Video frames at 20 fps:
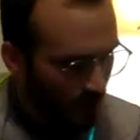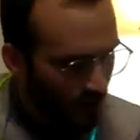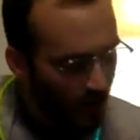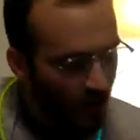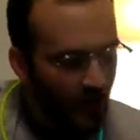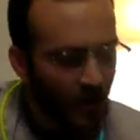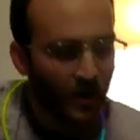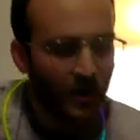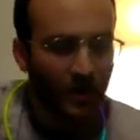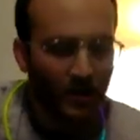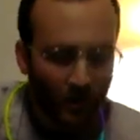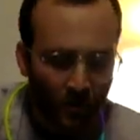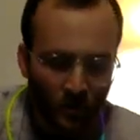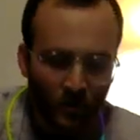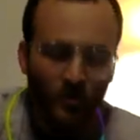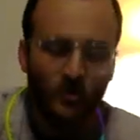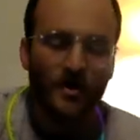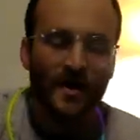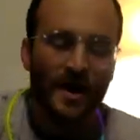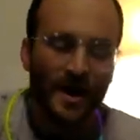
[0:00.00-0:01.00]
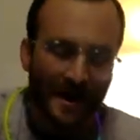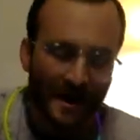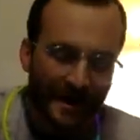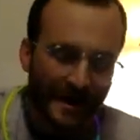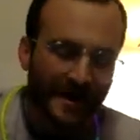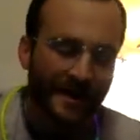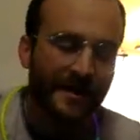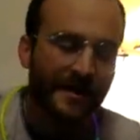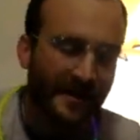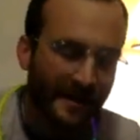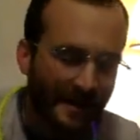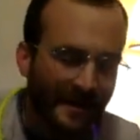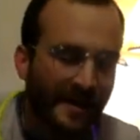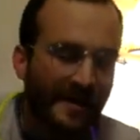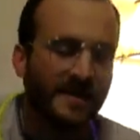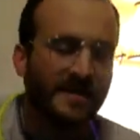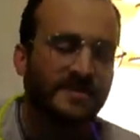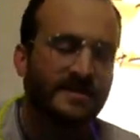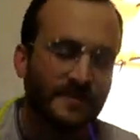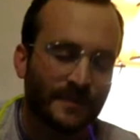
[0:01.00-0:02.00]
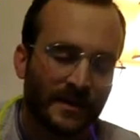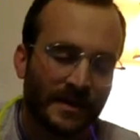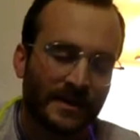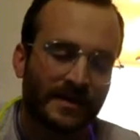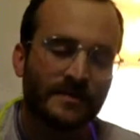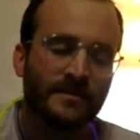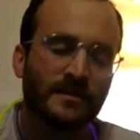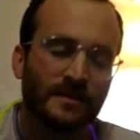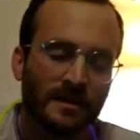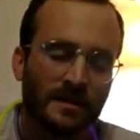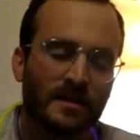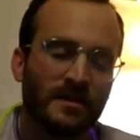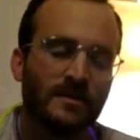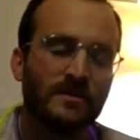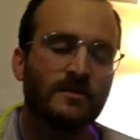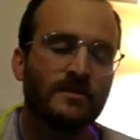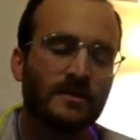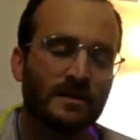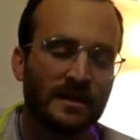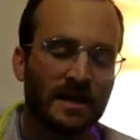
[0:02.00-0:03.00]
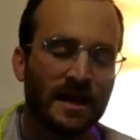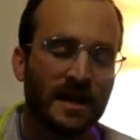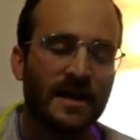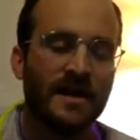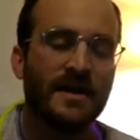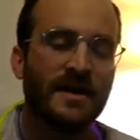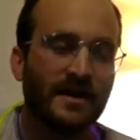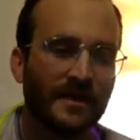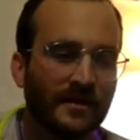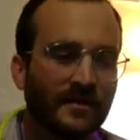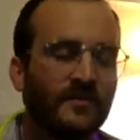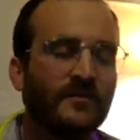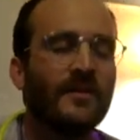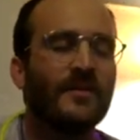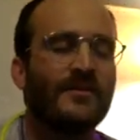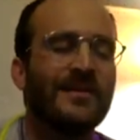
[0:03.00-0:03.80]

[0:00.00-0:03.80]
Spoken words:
Alright, it's been a long life.